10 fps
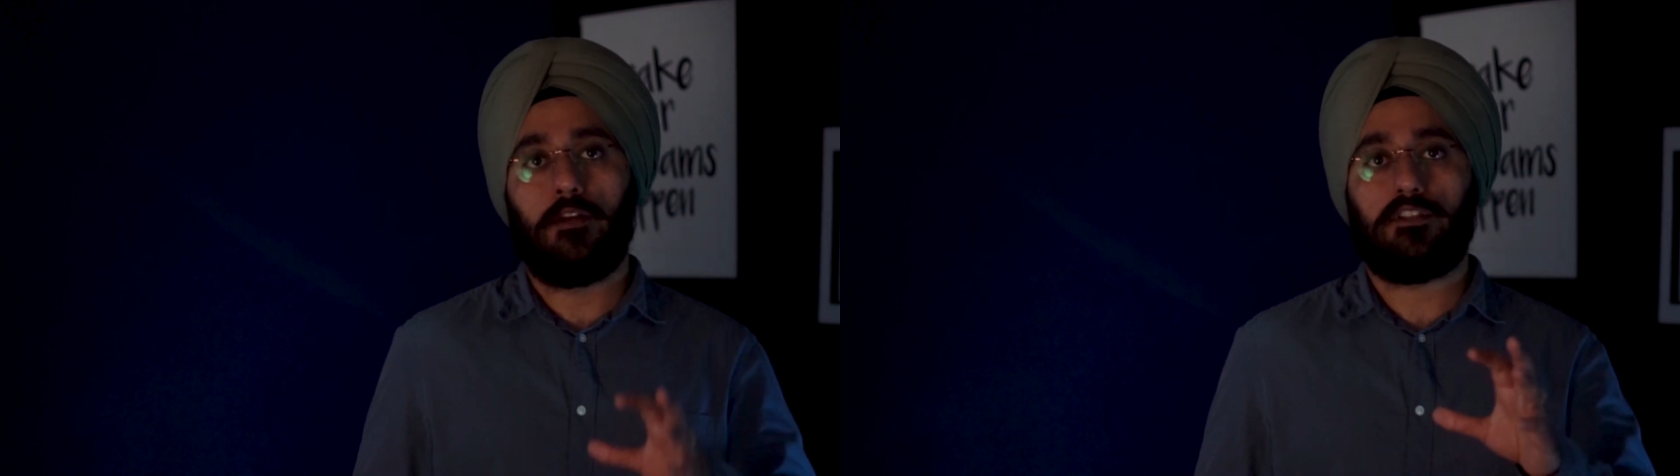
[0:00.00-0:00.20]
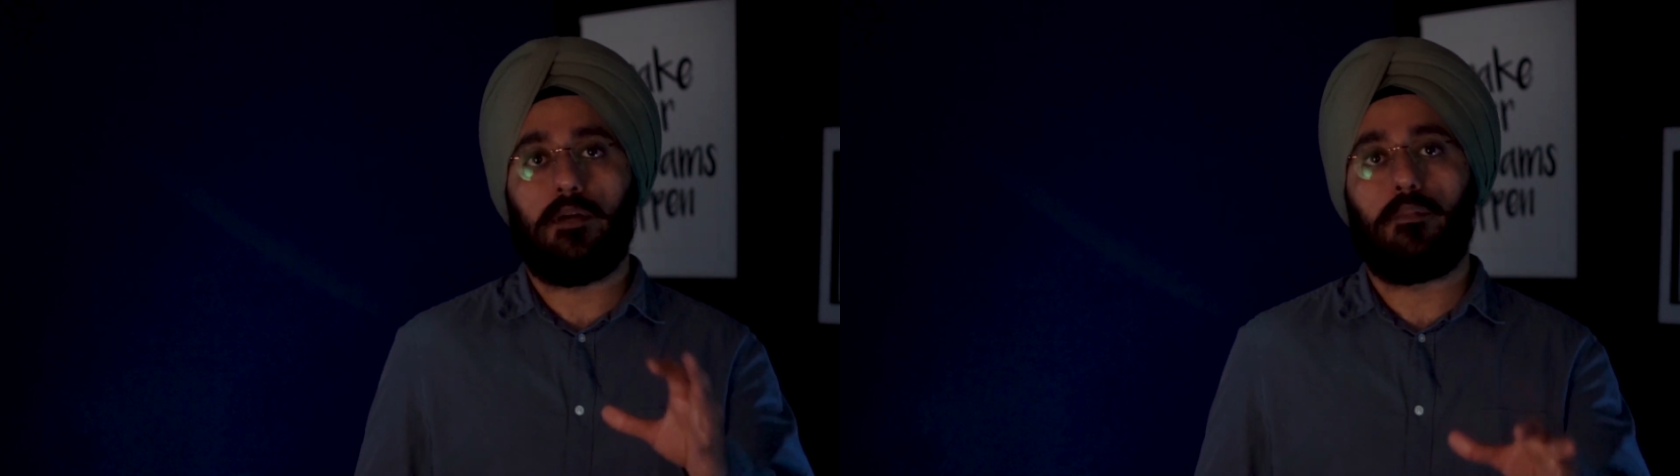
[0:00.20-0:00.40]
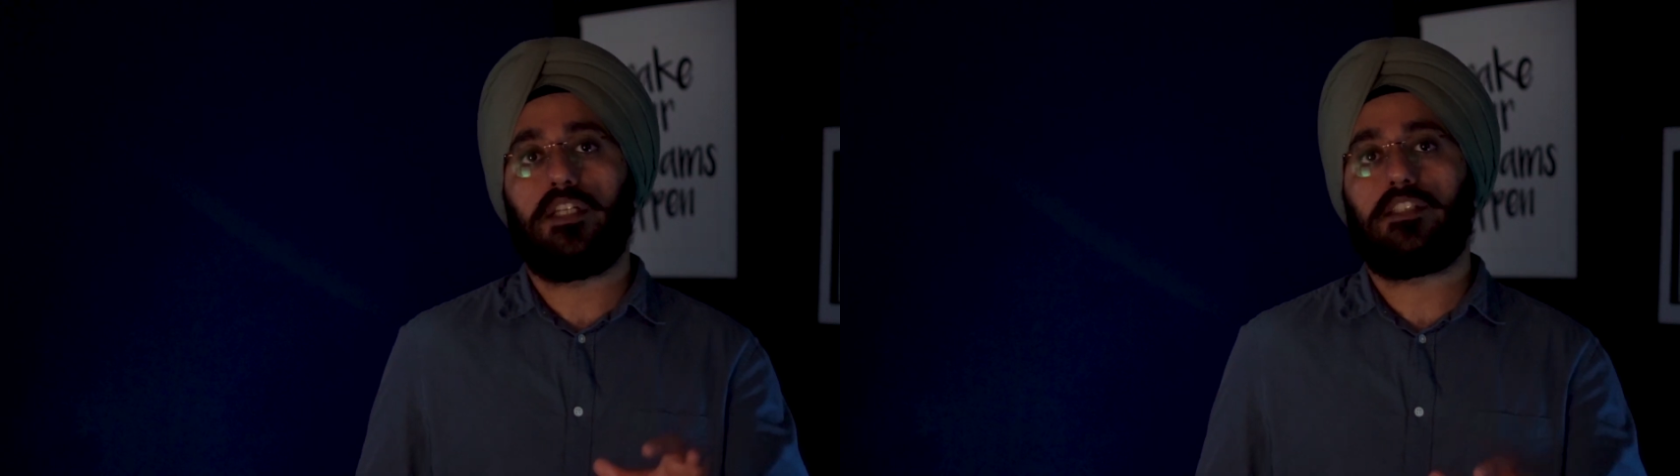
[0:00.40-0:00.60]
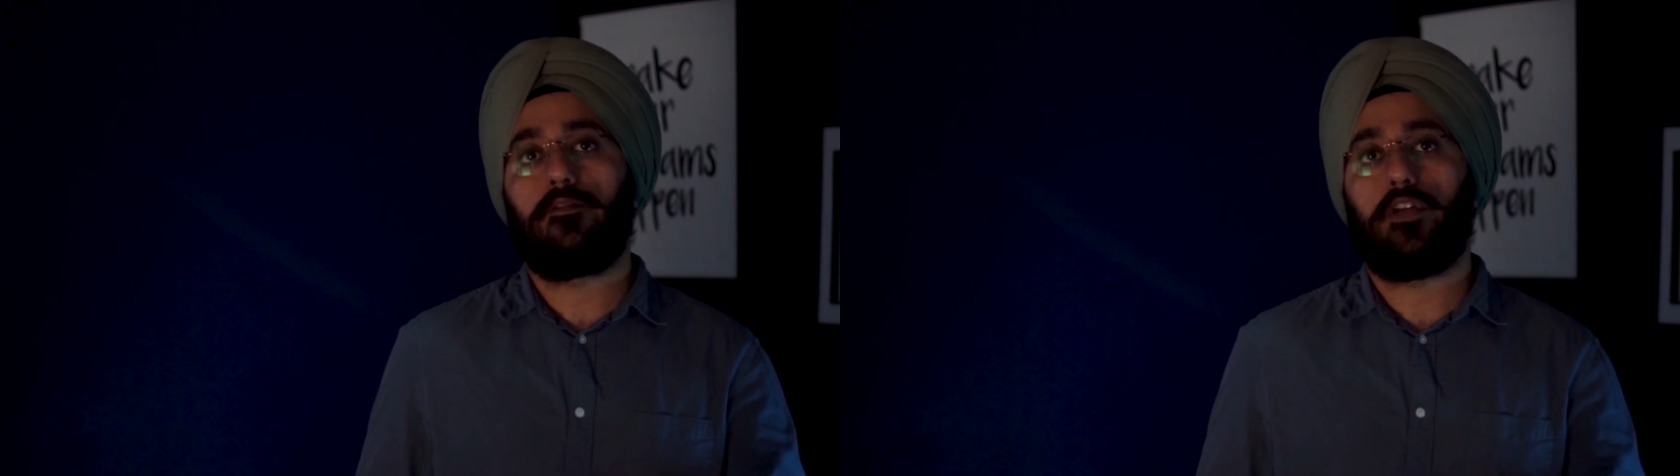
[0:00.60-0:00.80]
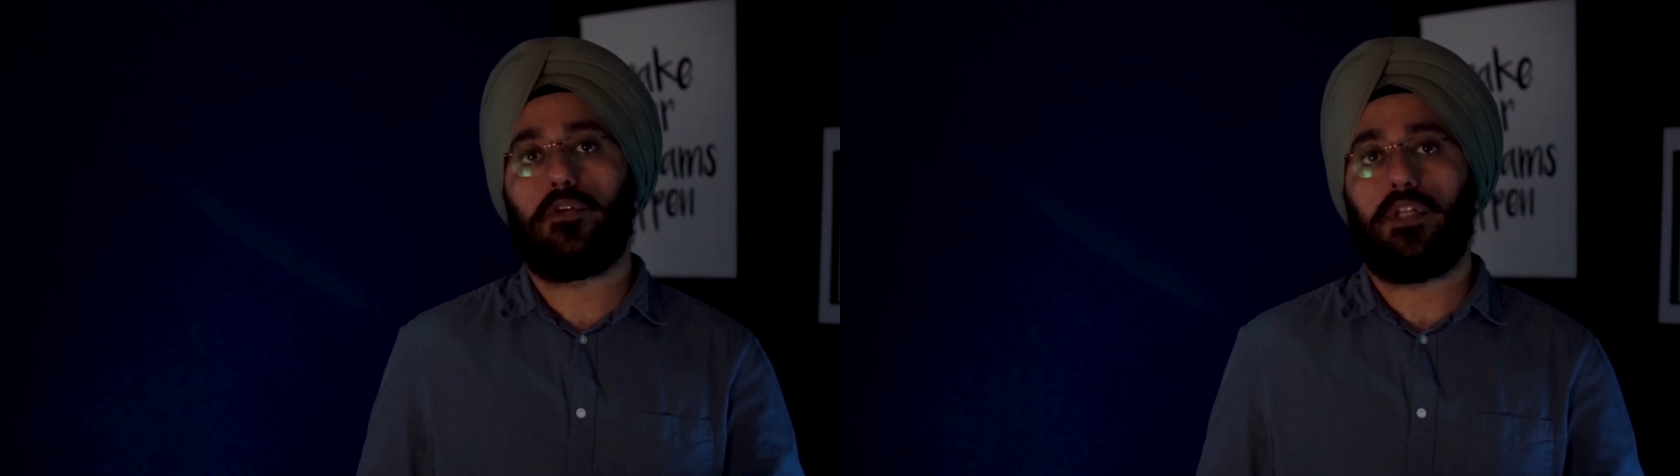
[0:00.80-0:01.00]
If somebody's
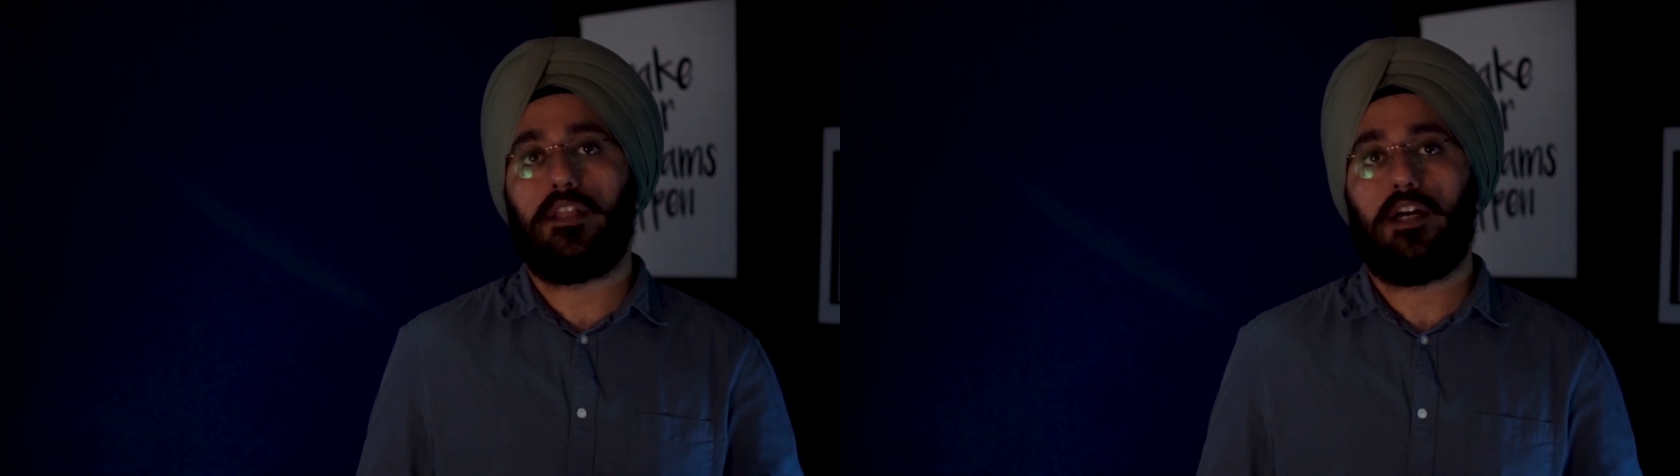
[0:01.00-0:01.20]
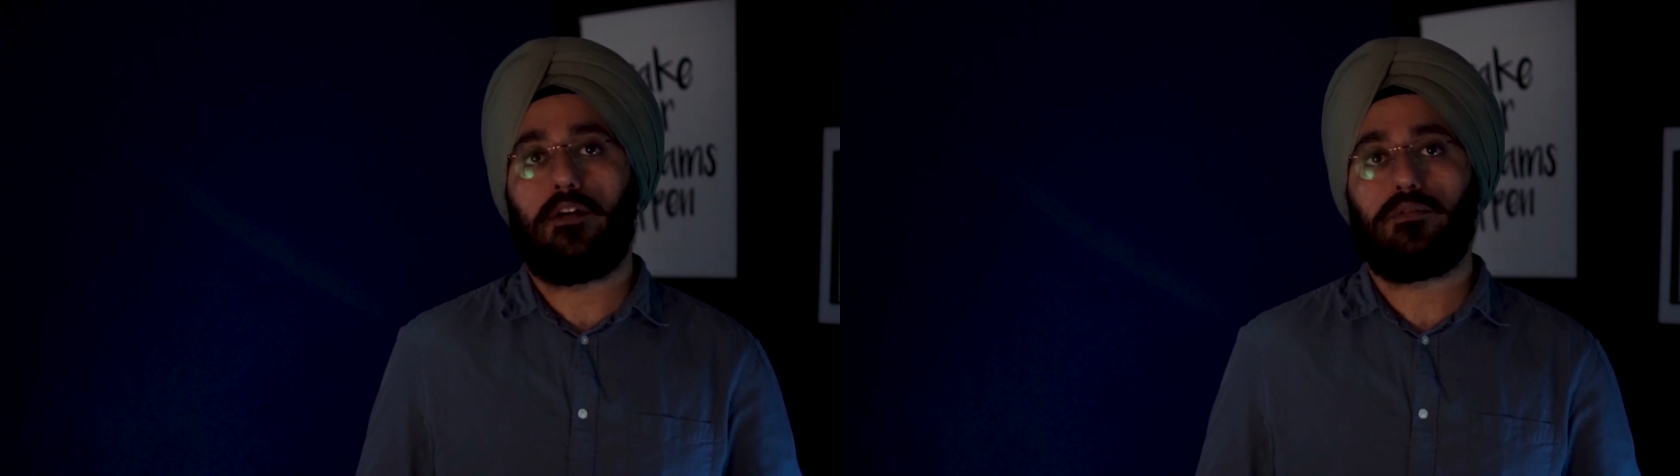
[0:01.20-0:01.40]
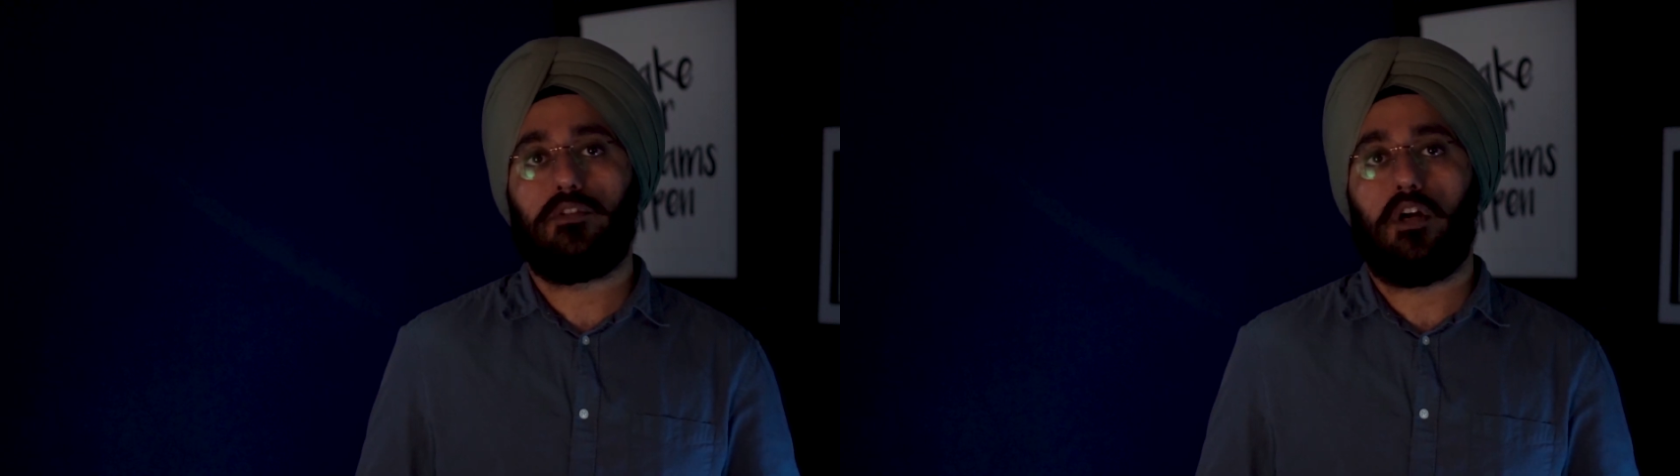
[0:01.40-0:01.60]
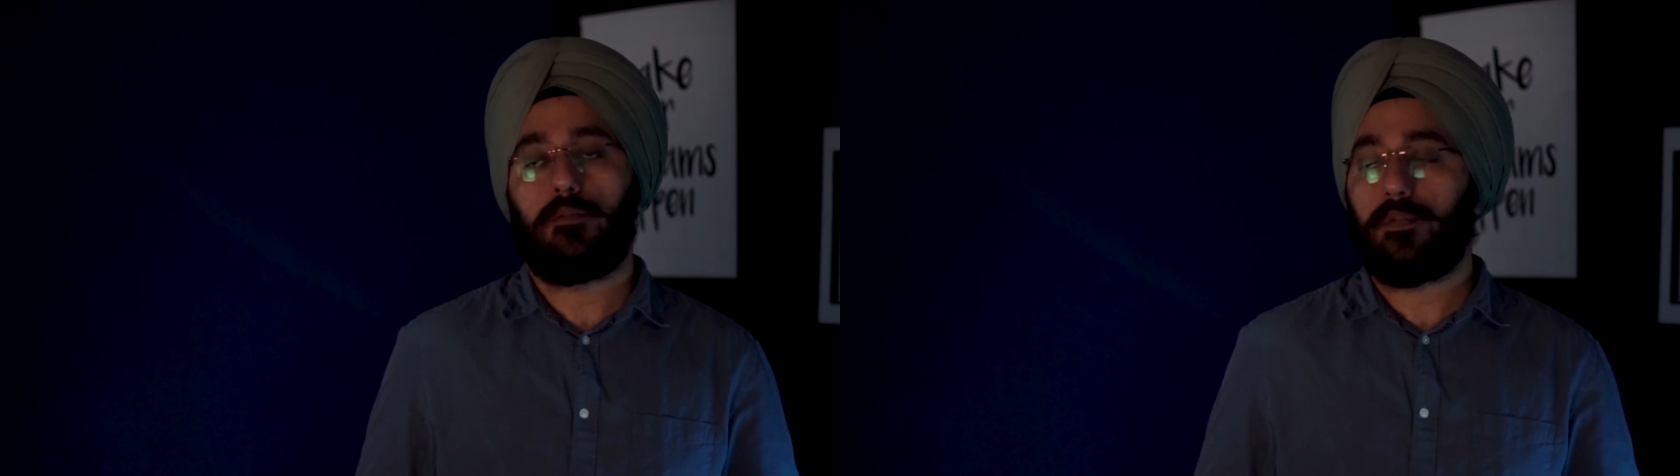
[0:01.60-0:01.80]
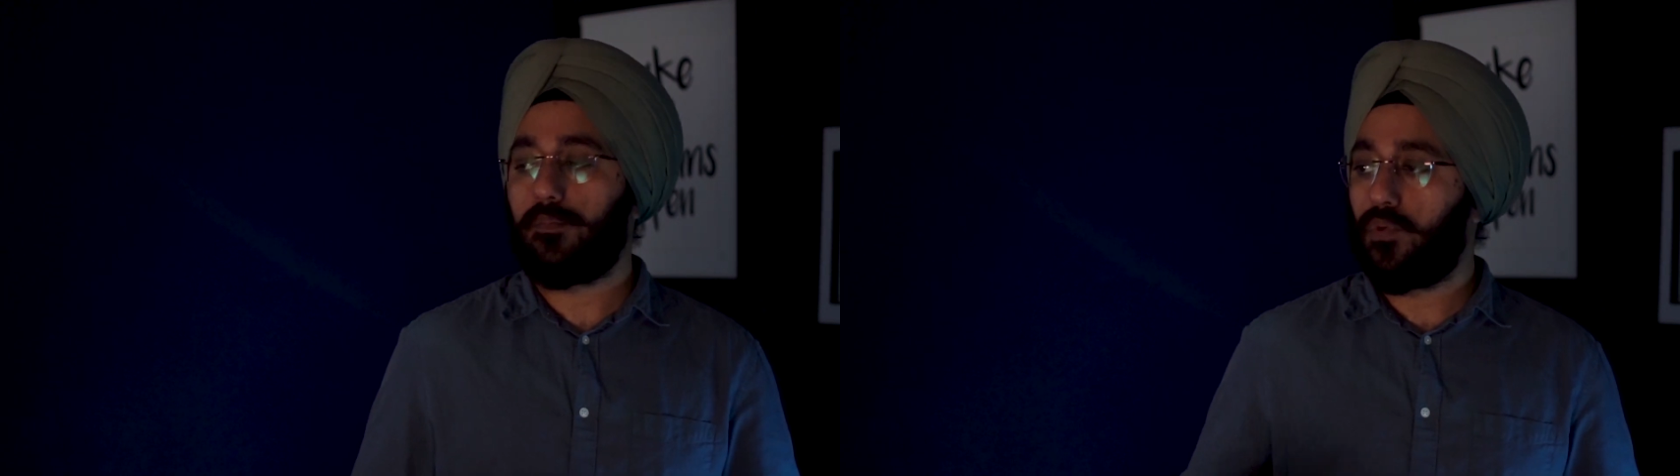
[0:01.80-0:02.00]
giving you
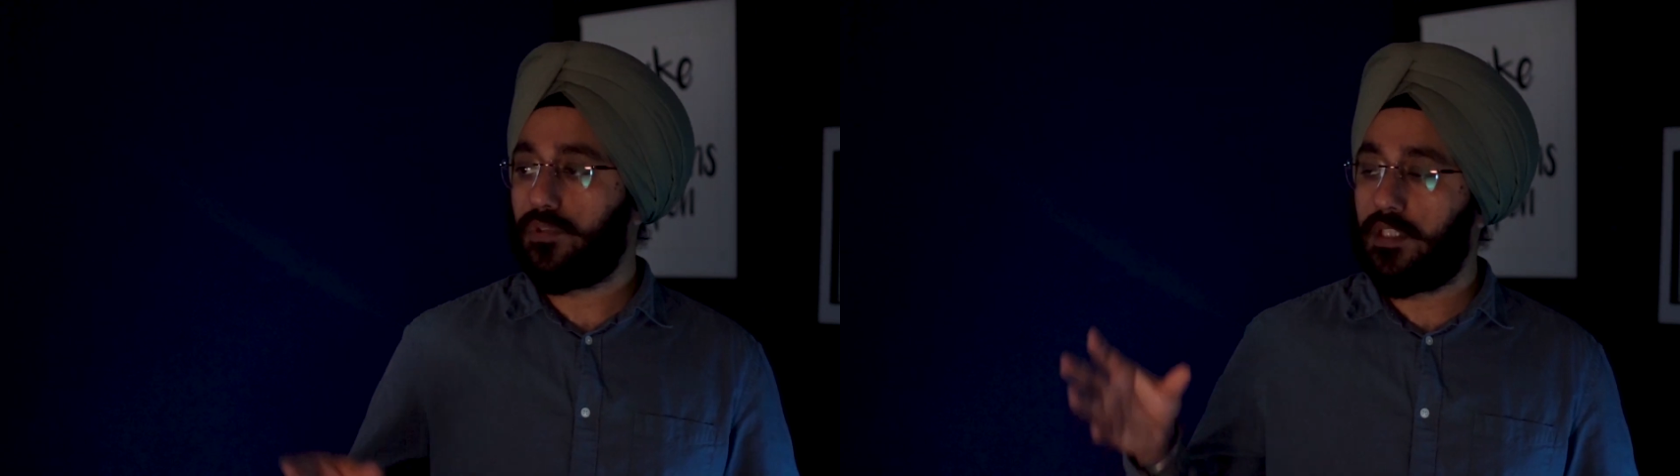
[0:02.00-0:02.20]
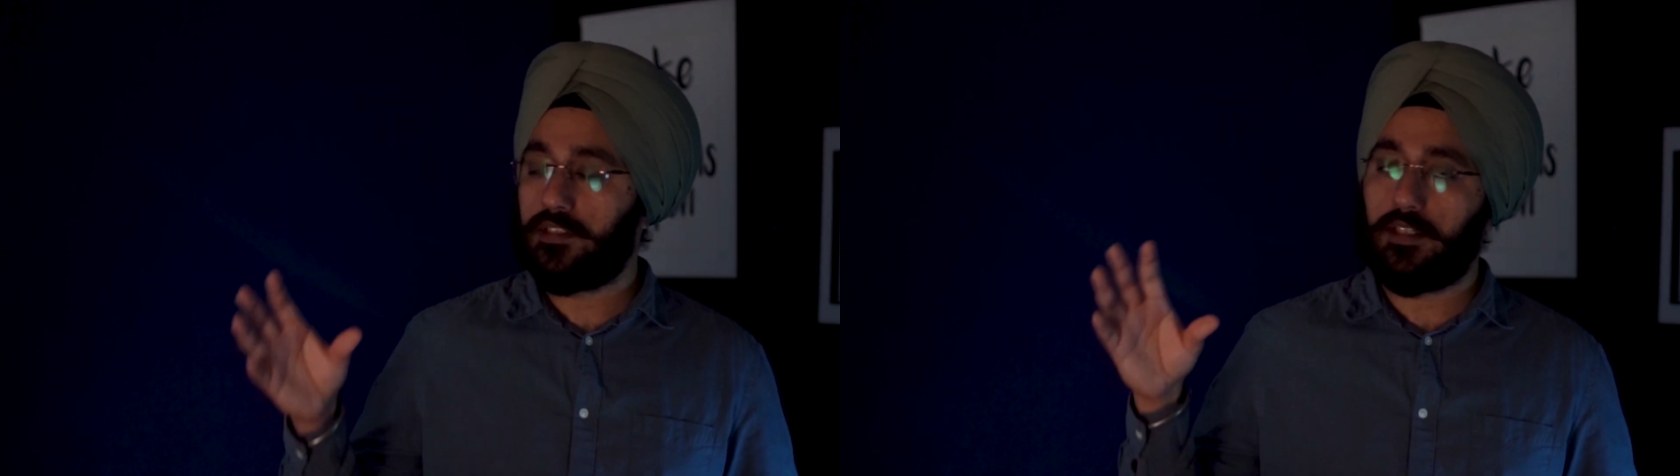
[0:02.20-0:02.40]
$10,000 proposal,